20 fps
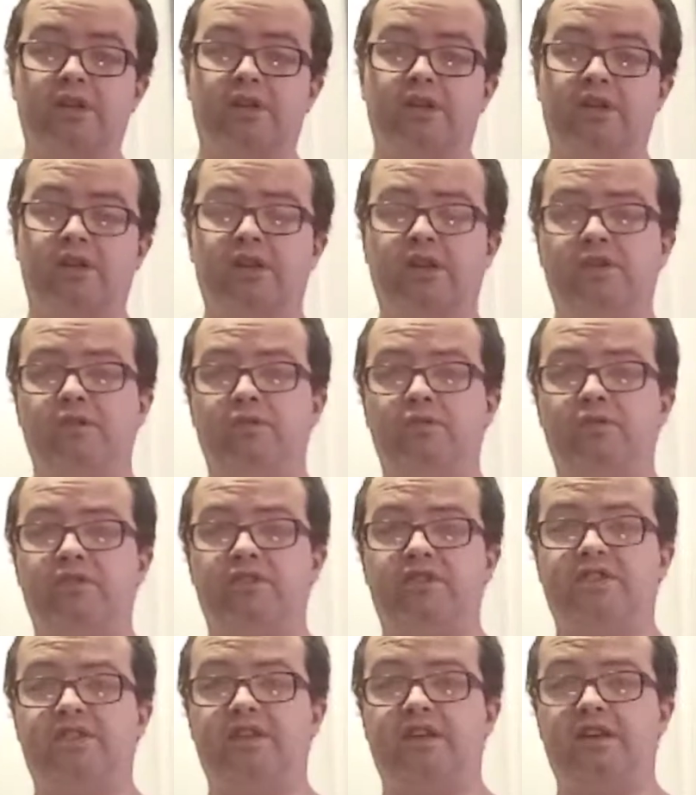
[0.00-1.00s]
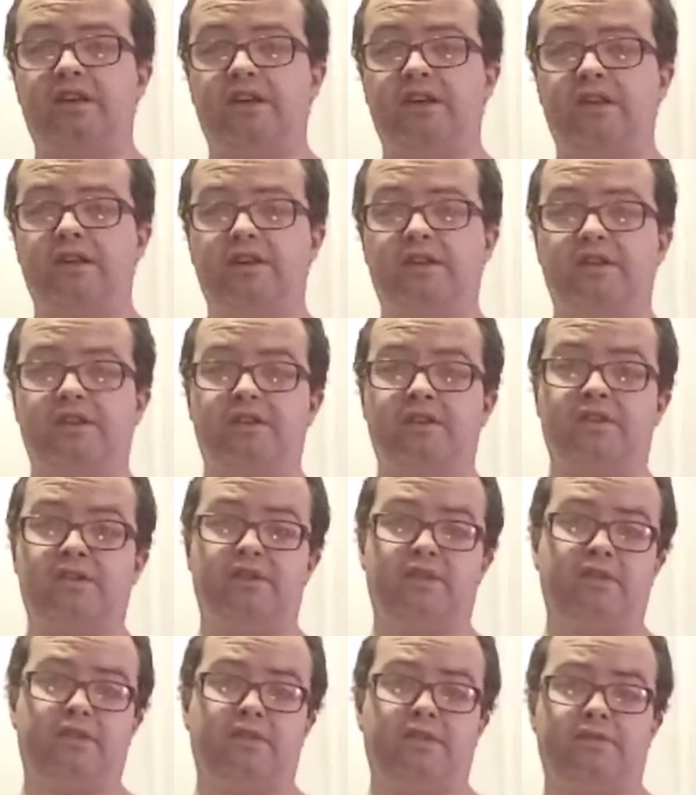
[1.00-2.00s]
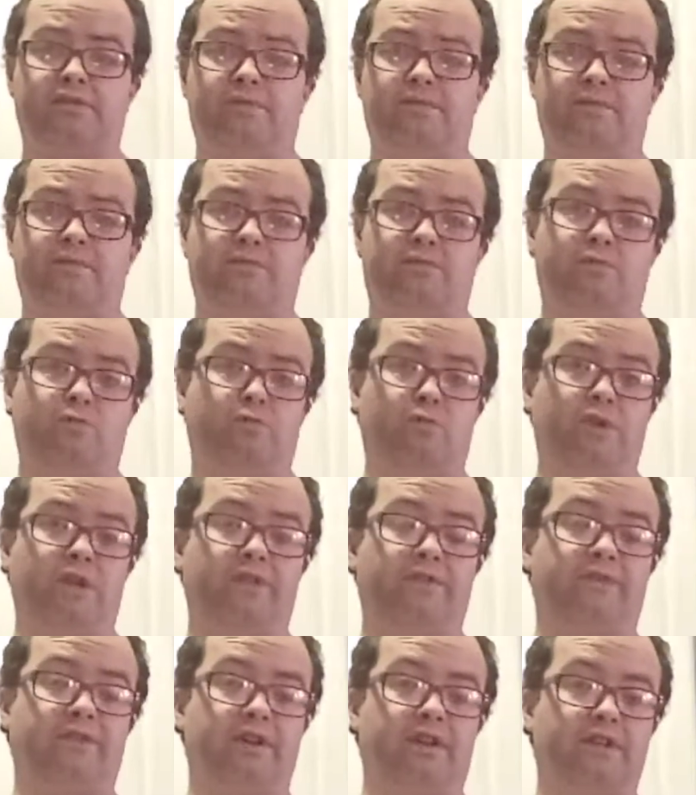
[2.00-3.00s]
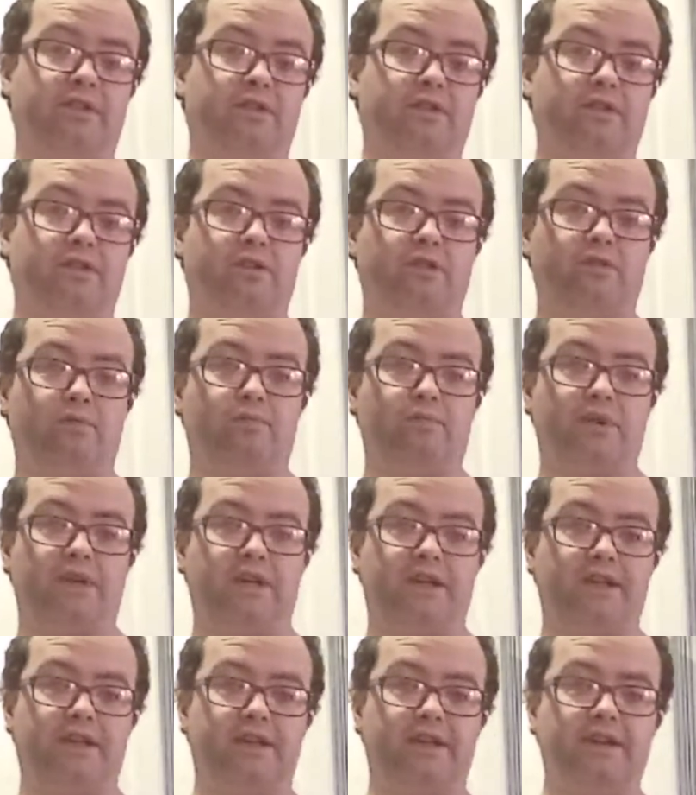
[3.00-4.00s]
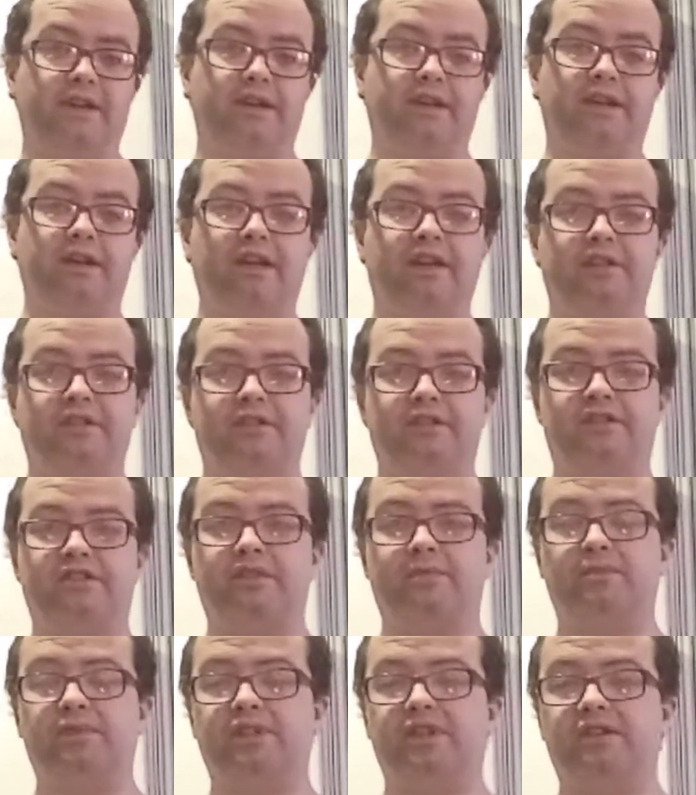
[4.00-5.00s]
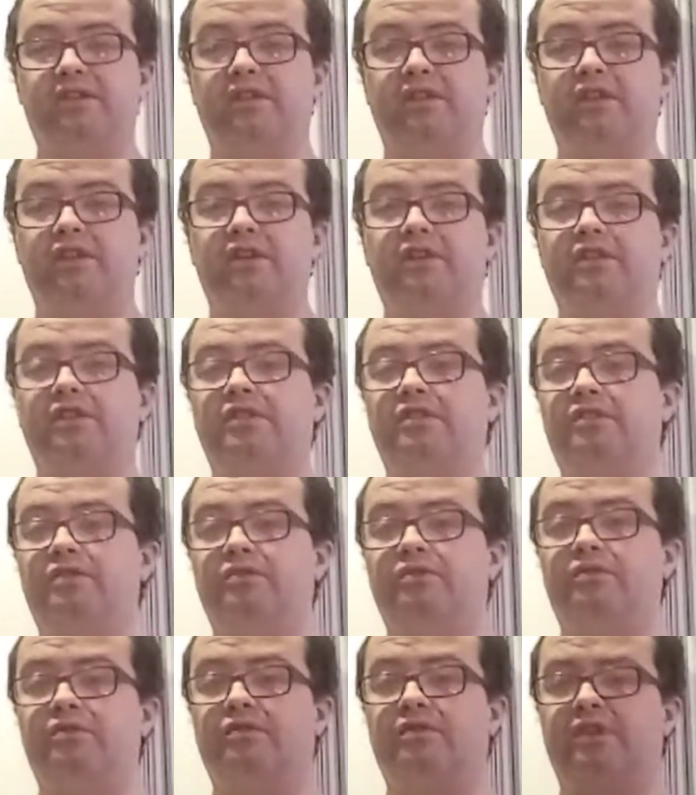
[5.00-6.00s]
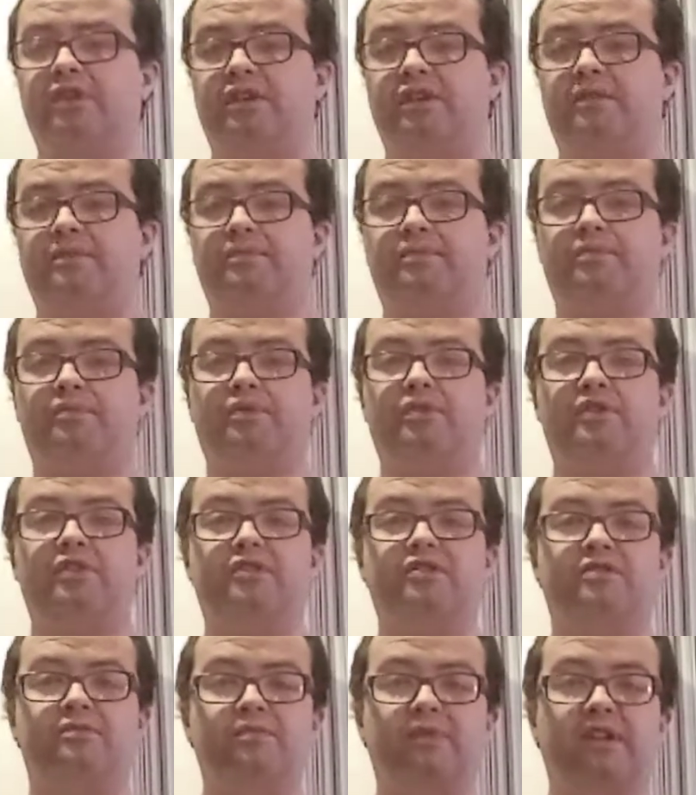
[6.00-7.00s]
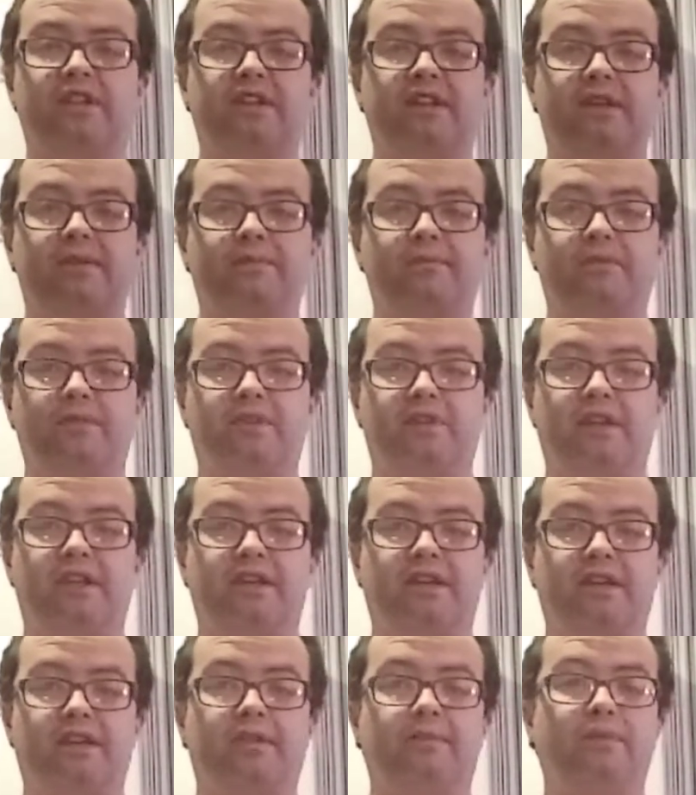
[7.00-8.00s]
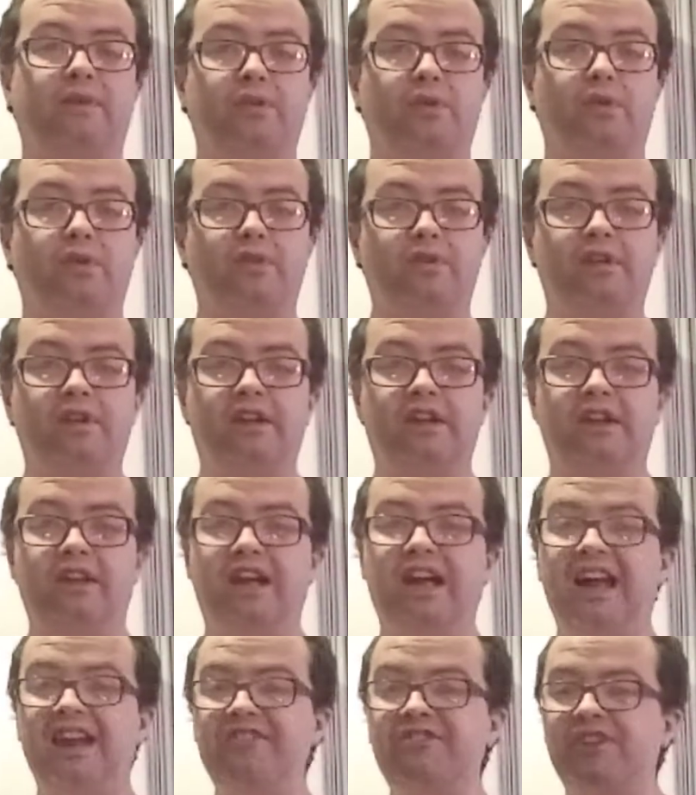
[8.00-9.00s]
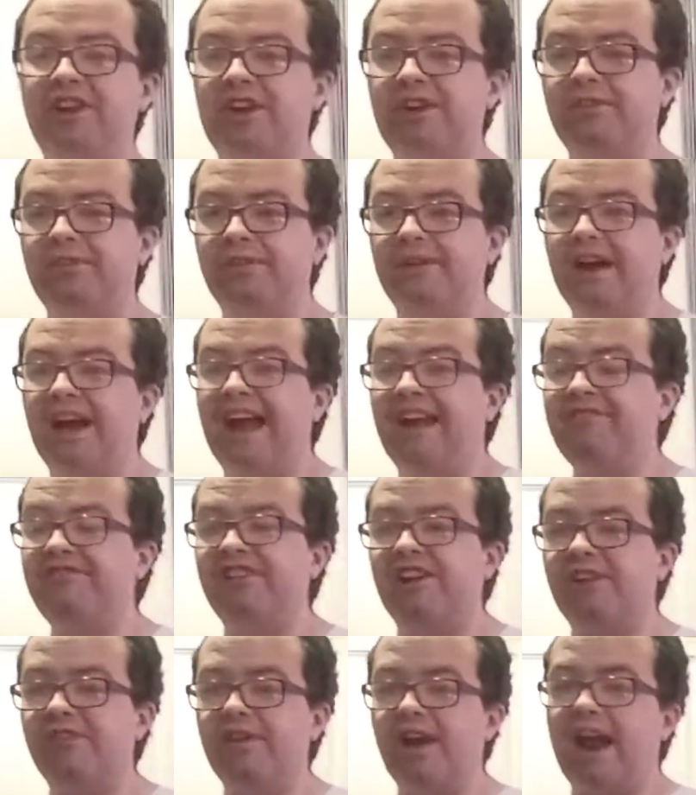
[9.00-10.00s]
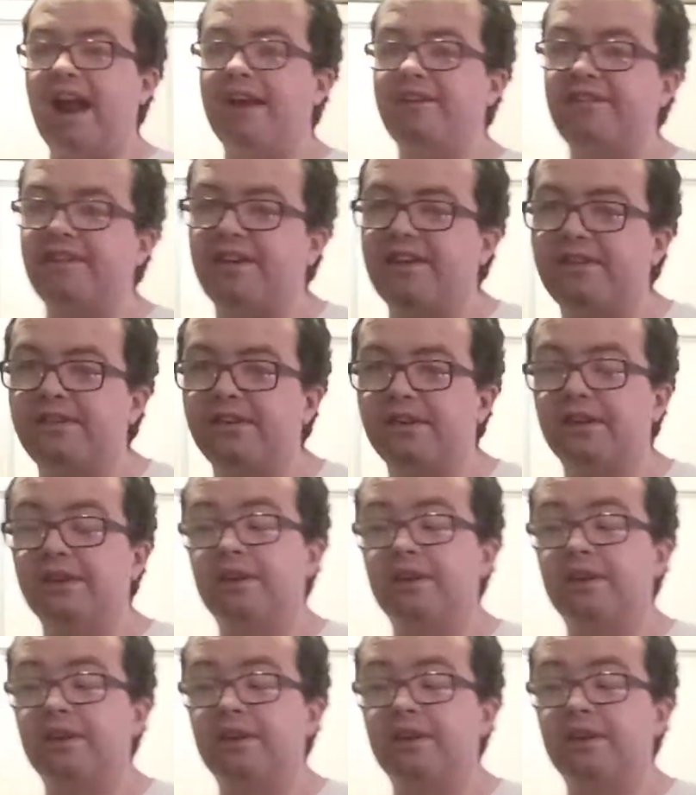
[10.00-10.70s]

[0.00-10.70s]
I noticed a white van come by and somebody, pronouncing my name like I'm a dog. Andrew, Andrew, Andrew.